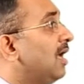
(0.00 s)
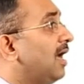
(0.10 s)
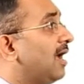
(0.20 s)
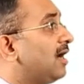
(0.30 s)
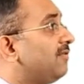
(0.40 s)

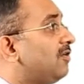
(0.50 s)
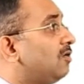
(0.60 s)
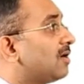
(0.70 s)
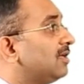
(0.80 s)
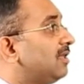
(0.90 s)
And if you
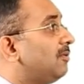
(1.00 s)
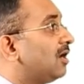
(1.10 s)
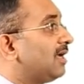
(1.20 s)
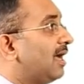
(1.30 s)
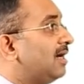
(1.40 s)
look at the
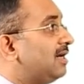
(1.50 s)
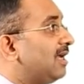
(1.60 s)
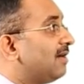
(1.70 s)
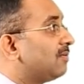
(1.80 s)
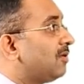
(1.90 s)
mortality,
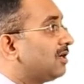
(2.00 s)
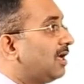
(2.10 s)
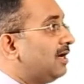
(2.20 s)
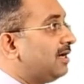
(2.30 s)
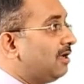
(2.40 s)
our
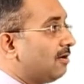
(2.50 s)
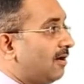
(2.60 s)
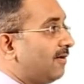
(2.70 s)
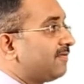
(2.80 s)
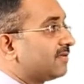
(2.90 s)
mortality of